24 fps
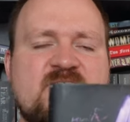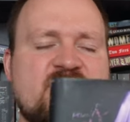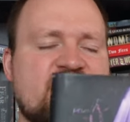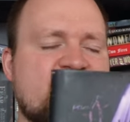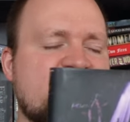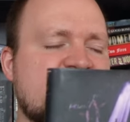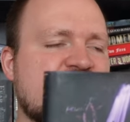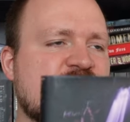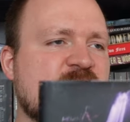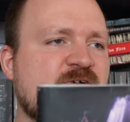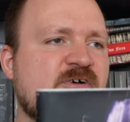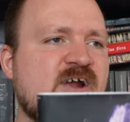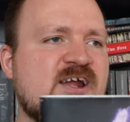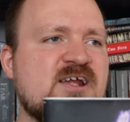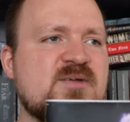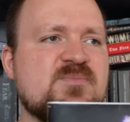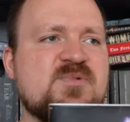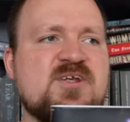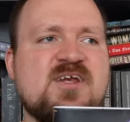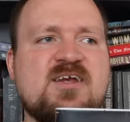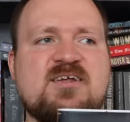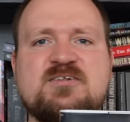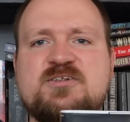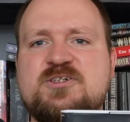the
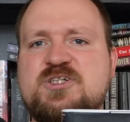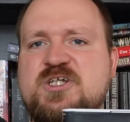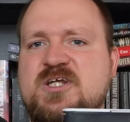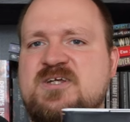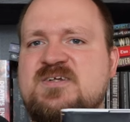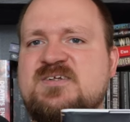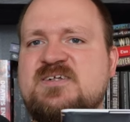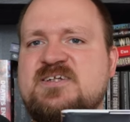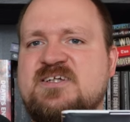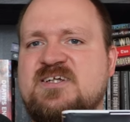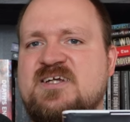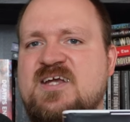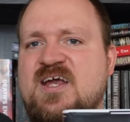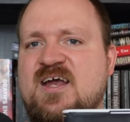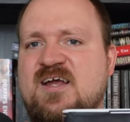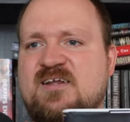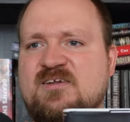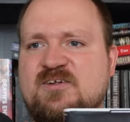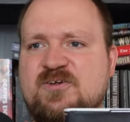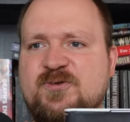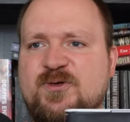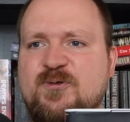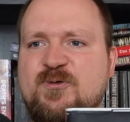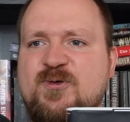Arabian genie
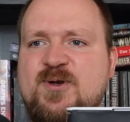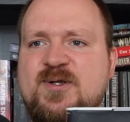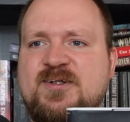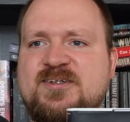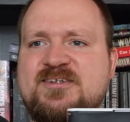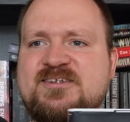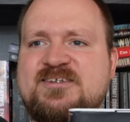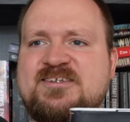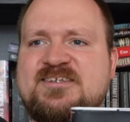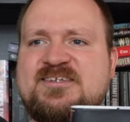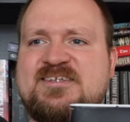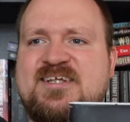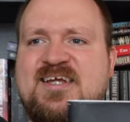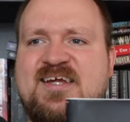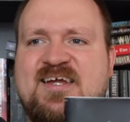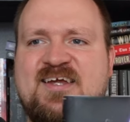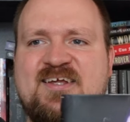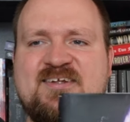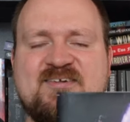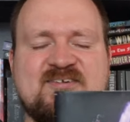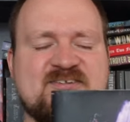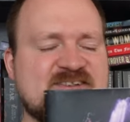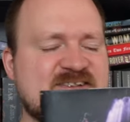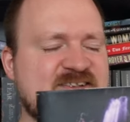and ghouls,
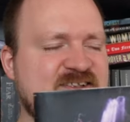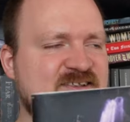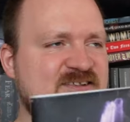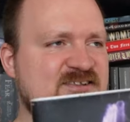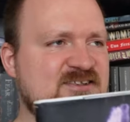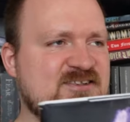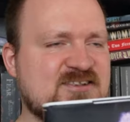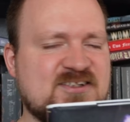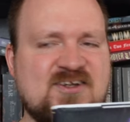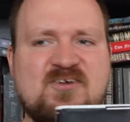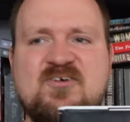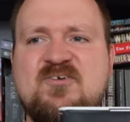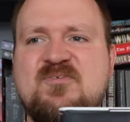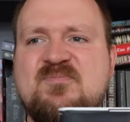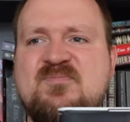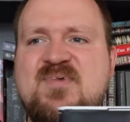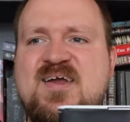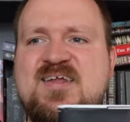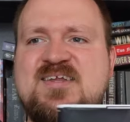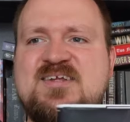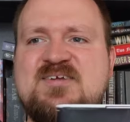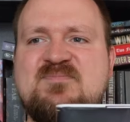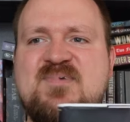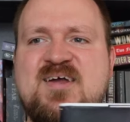and so
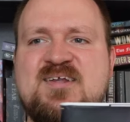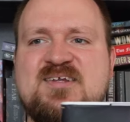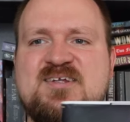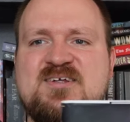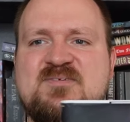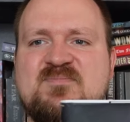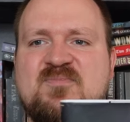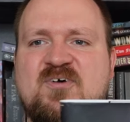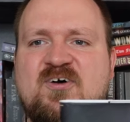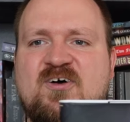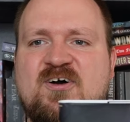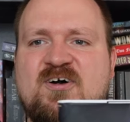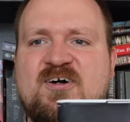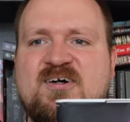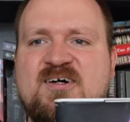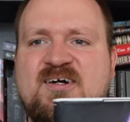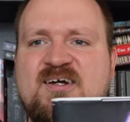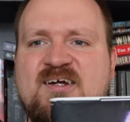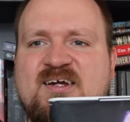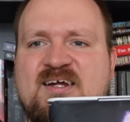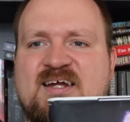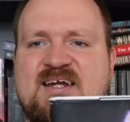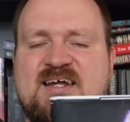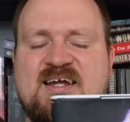many, many more.
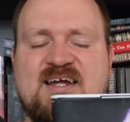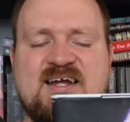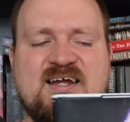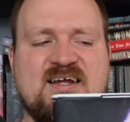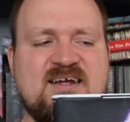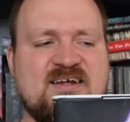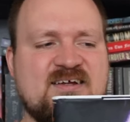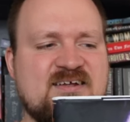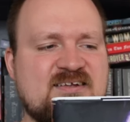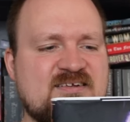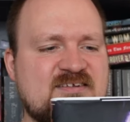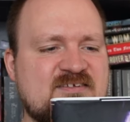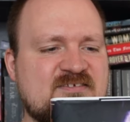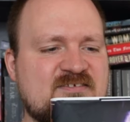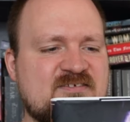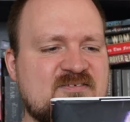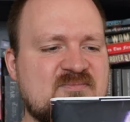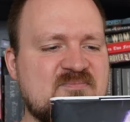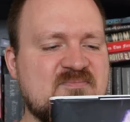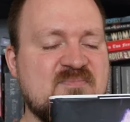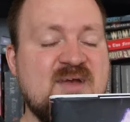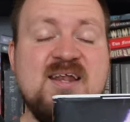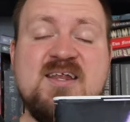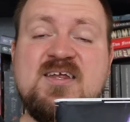And
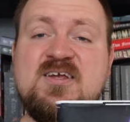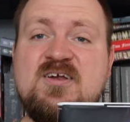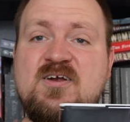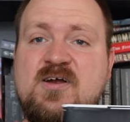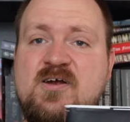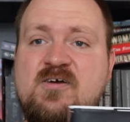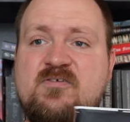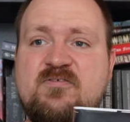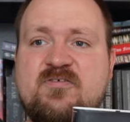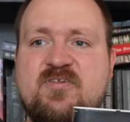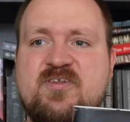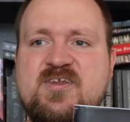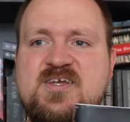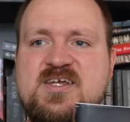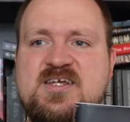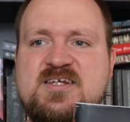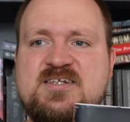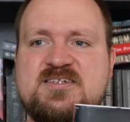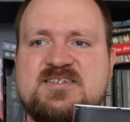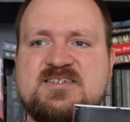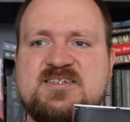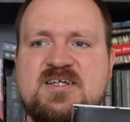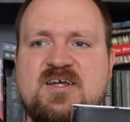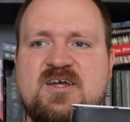many of
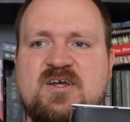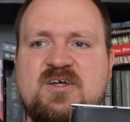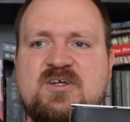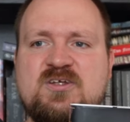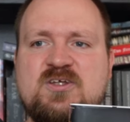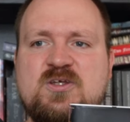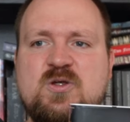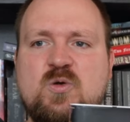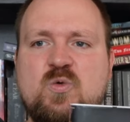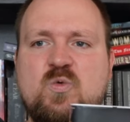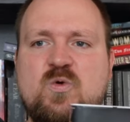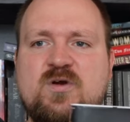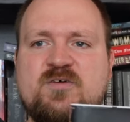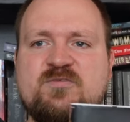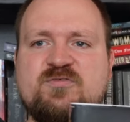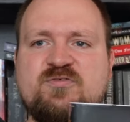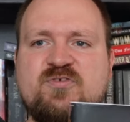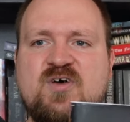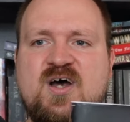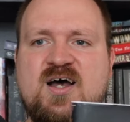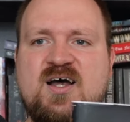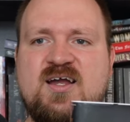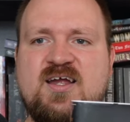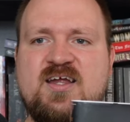these you will
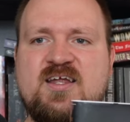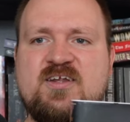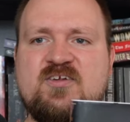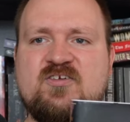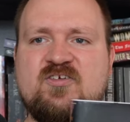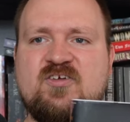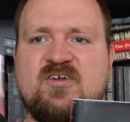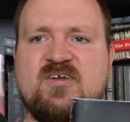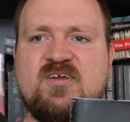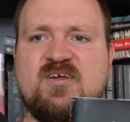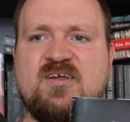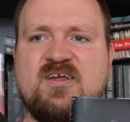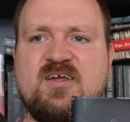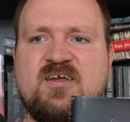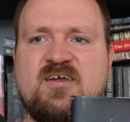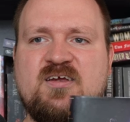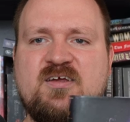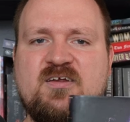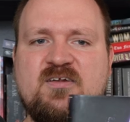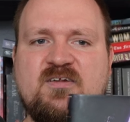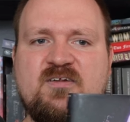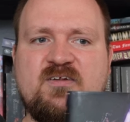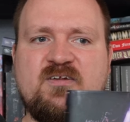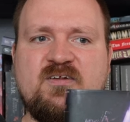find
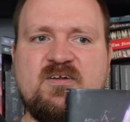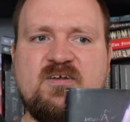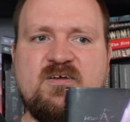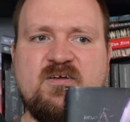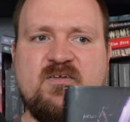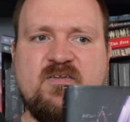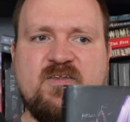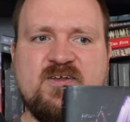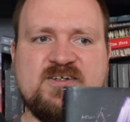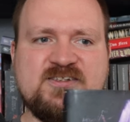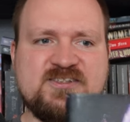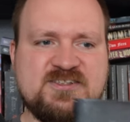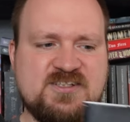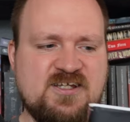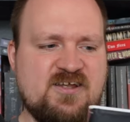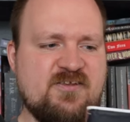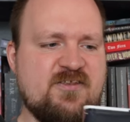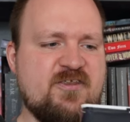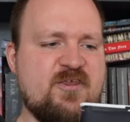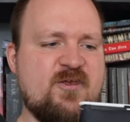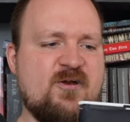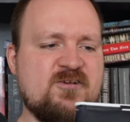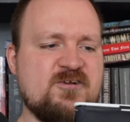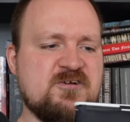in this
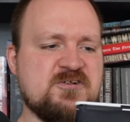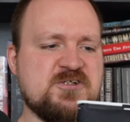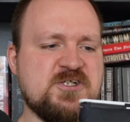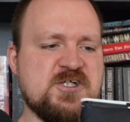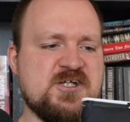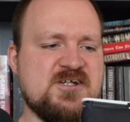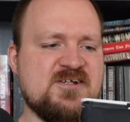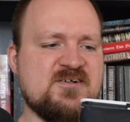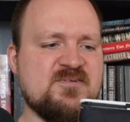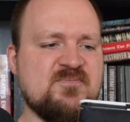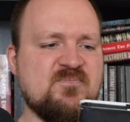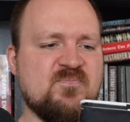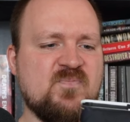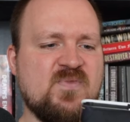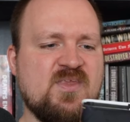anthology.